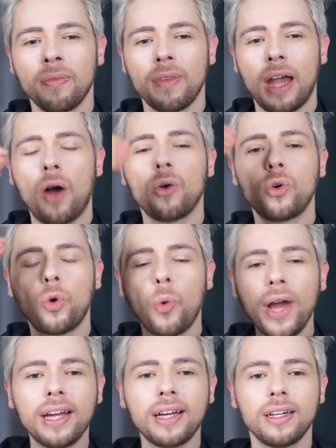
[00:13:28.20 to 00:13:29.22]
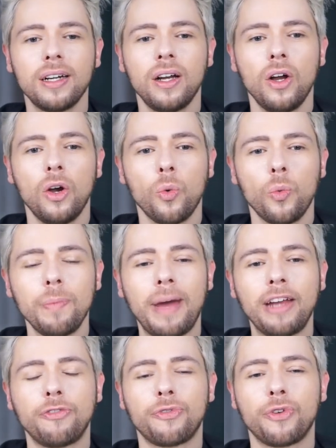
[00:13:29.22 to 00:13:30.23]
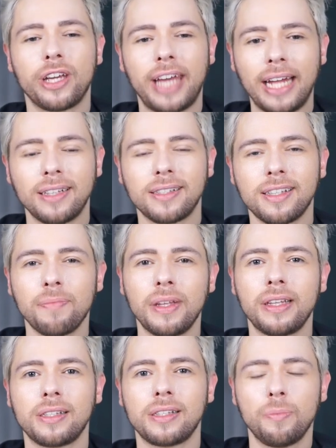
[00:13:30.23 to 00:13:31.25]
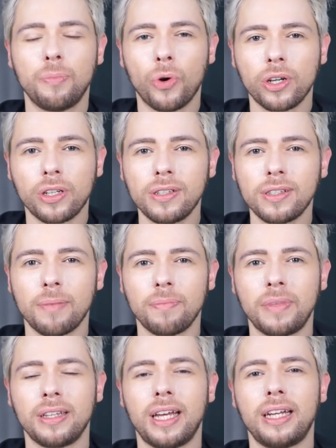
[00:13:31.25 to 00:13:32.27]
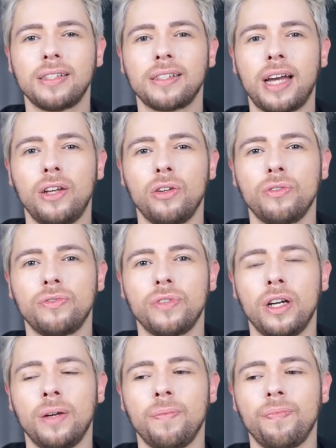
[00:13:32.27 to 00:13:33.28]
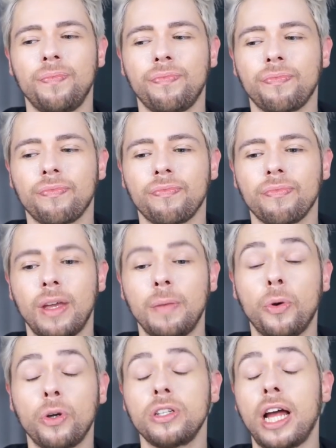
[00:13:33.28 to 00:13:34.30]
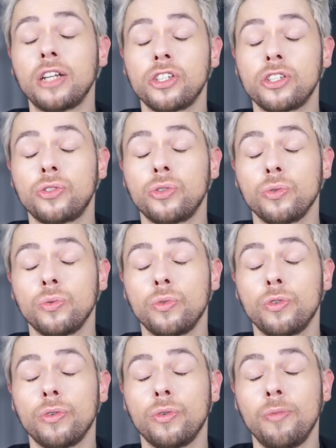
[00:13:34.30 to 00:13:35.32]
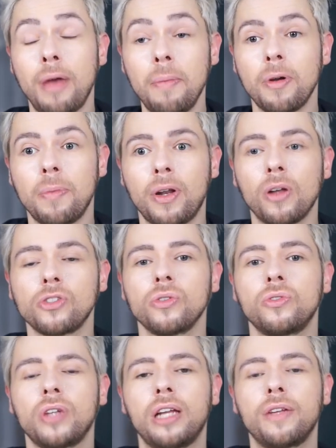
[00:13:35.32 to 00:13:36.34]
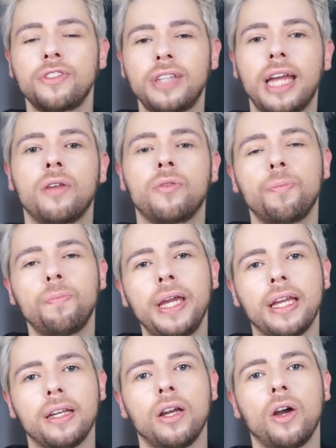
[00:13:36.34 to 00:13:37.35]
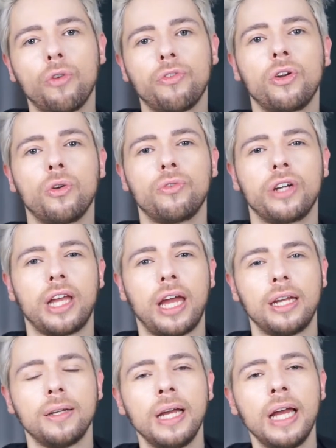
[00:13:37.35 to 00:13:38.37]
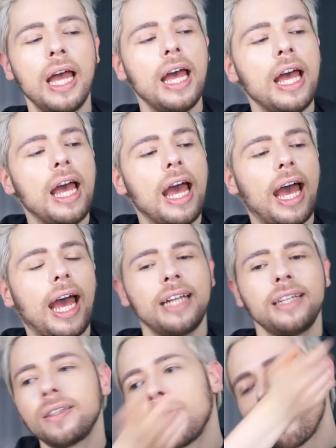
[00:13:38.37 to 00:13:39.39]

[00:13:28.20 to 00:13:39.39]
how quick we might forget something that's important, something that is kind of um, important not just to remember, but also to kind of state and repeat over and over again. And